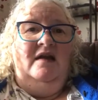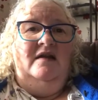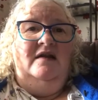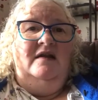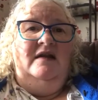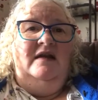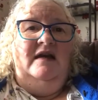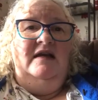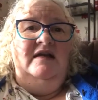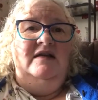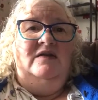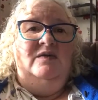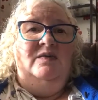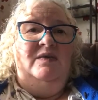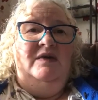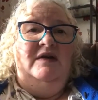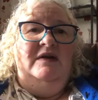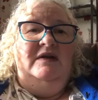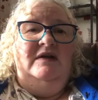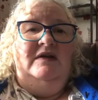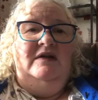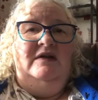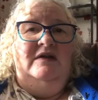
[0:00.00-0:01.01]
The next
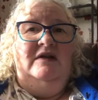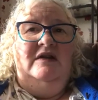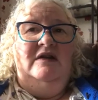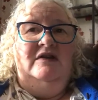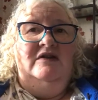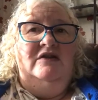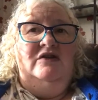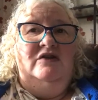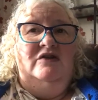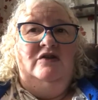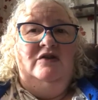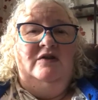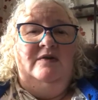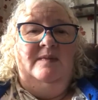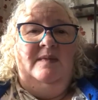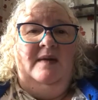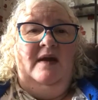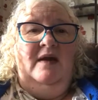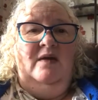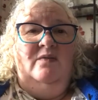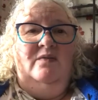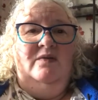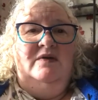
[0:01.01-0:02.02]
word that struck
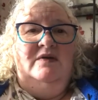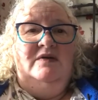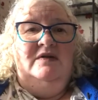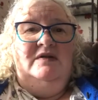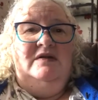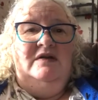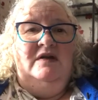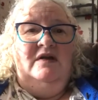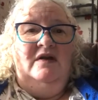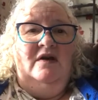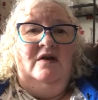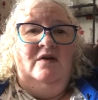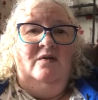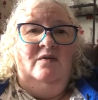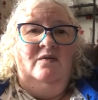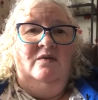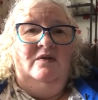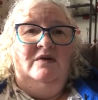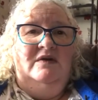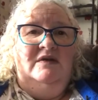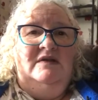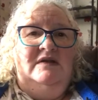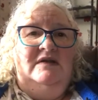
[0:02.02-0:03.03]
me
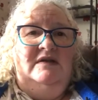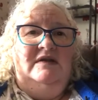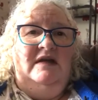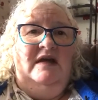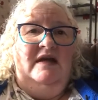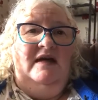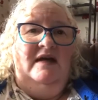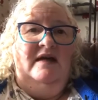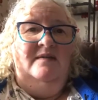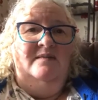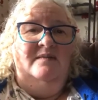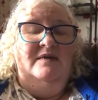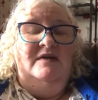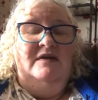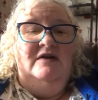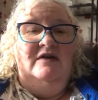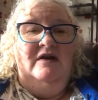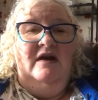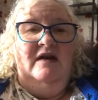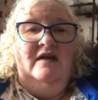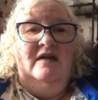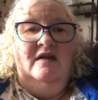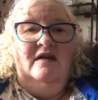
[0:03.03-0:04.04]
was
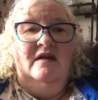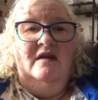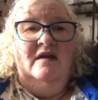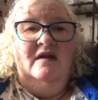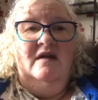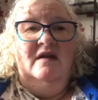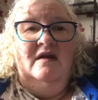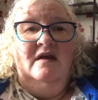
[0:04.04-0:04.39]
strength.